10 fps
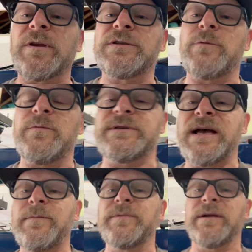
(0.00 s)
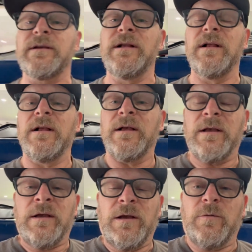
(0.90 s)
So what was happening
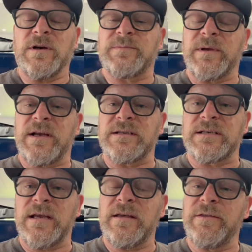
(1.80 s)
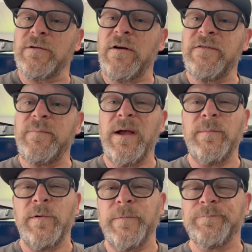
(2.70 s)
was, because they're off by
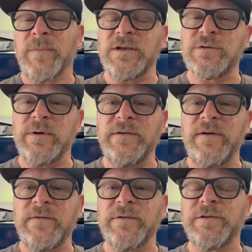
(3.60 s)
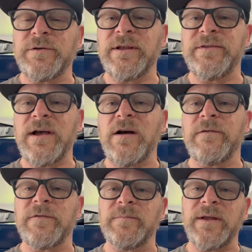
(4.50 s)
about 25 or 30 thou
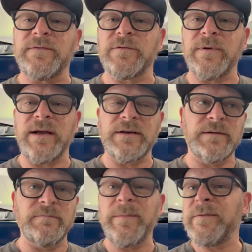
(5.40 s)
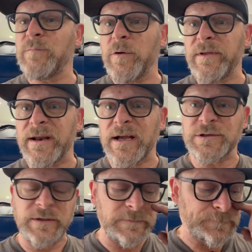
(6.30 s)
from left to right, maybe even more of that actually.